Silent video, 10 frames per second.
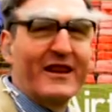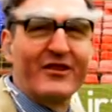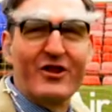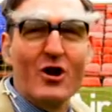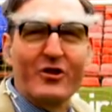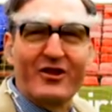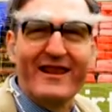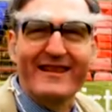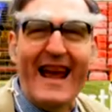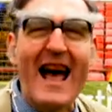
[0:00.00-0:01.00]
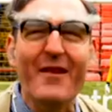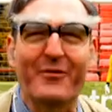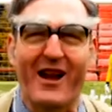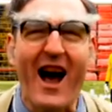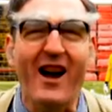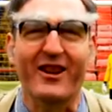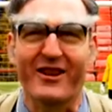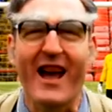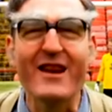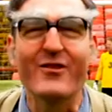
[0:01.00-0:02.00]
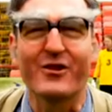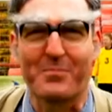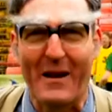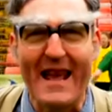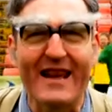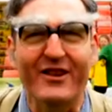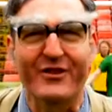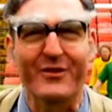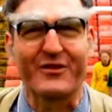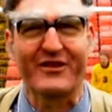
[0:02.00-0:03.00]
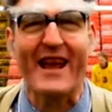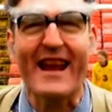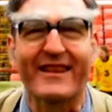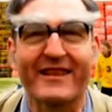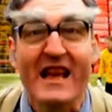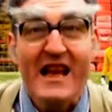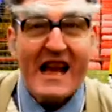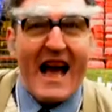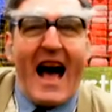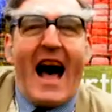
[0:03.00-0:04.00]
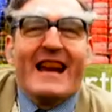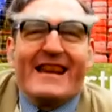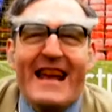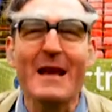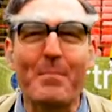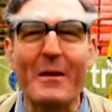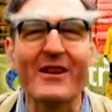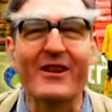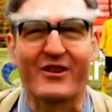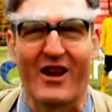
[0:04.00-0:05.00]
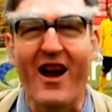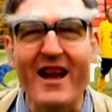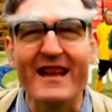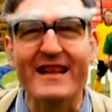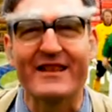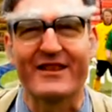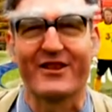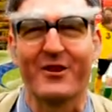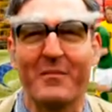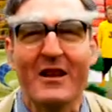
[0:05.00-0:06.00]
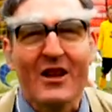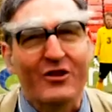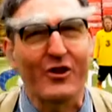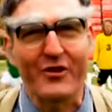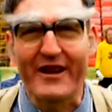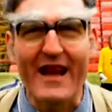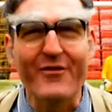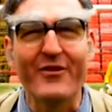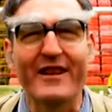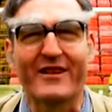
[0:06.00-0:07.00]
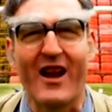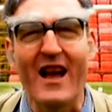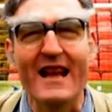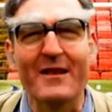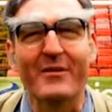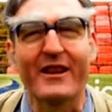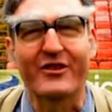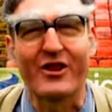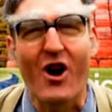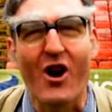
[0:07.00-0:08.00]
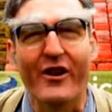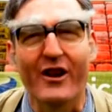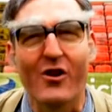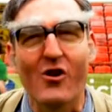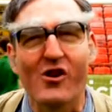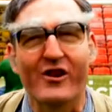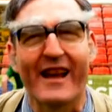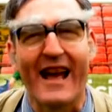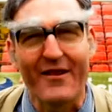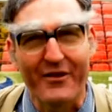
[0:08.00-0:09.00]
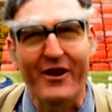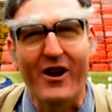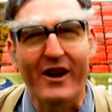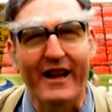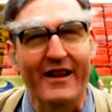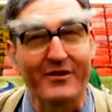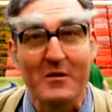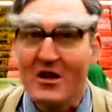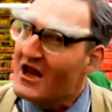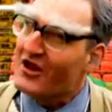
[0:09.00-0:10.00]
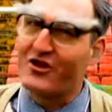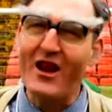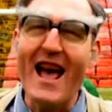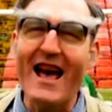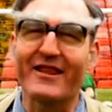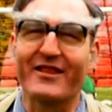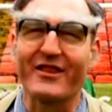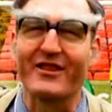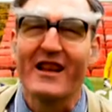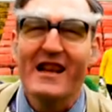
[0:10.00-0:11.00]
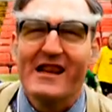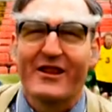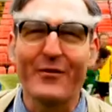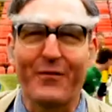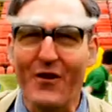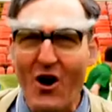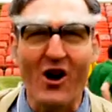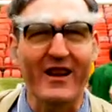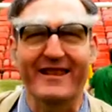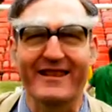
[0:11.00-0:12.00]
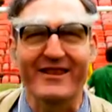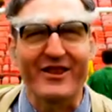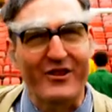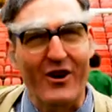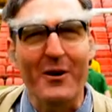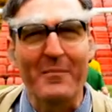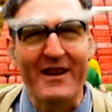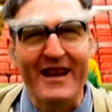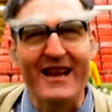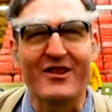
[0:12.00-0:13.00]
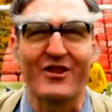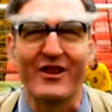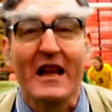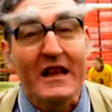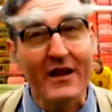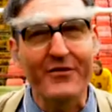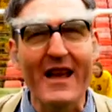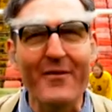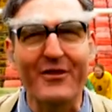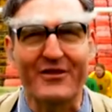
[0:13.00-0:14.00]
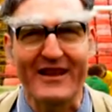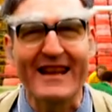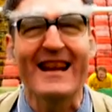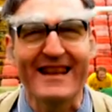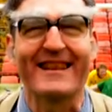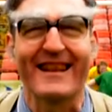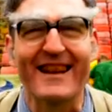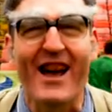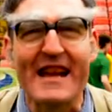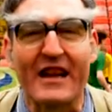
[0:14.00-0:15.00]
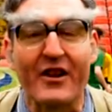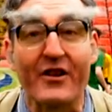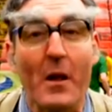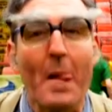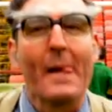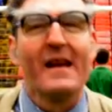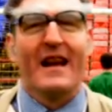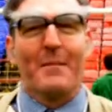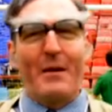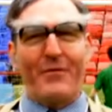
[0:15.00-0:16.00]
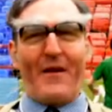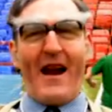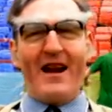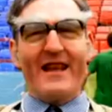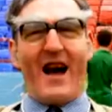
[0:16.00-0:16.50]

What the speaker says: these useless, half-cocked Irish players of sex and hypnotised them so that every time they score a goal, they have an orgasm. Jesus, the focus and determination, you've never seen anything like it. Be fairly